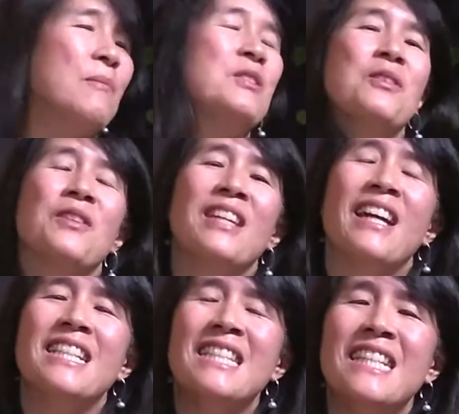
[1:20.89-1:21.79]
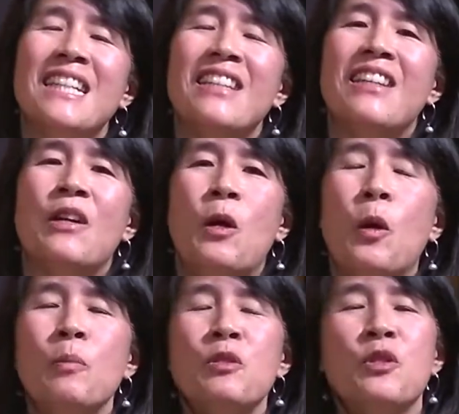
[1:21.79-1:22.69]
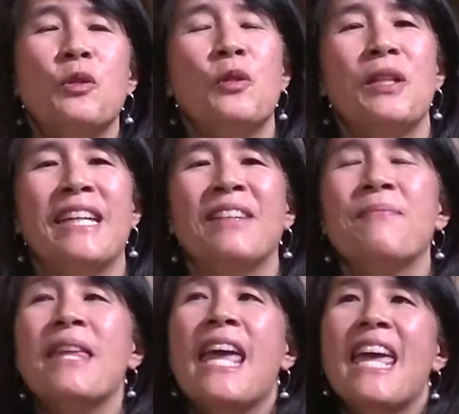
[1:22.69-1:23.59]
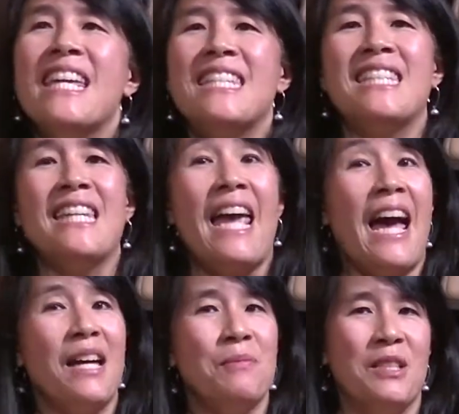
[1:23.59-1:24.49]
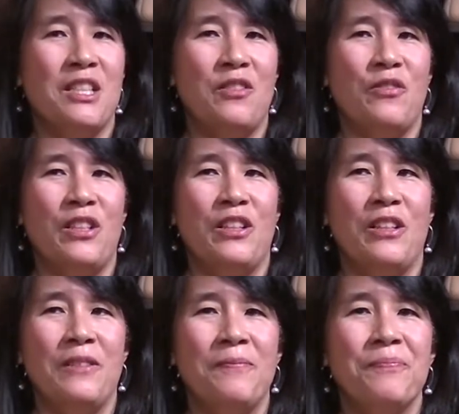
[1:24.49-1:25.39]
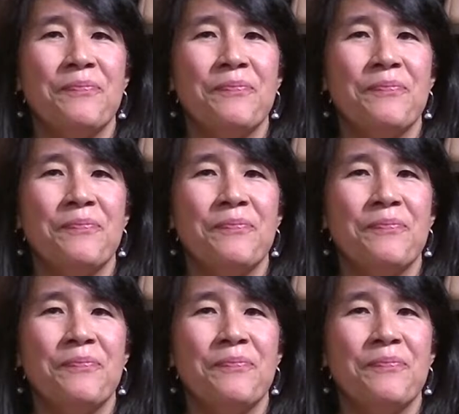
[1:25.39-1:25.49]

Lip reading: So the idea that homeschooling is an atmosphere,